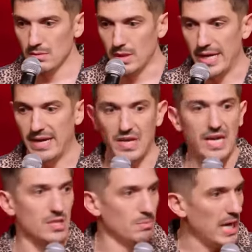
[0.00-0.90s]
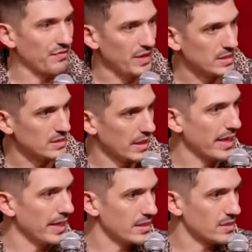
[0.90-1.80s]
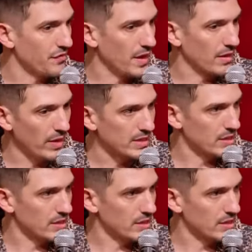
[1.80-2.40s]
Well, I have to ask the blackfaces. I can't ask the fucking